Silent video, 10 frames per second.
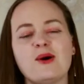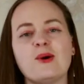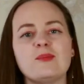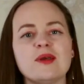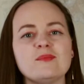
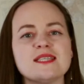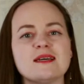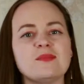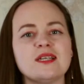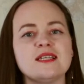Or maybe
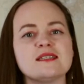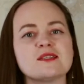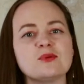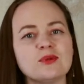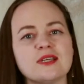somebody is
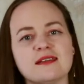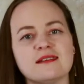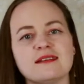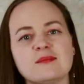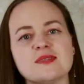good in
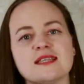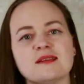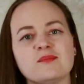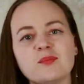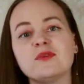
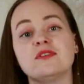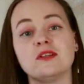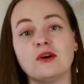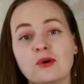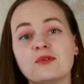something. People
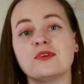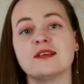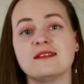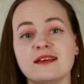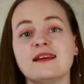will
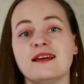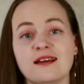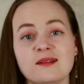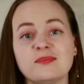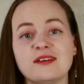offer their
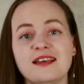help.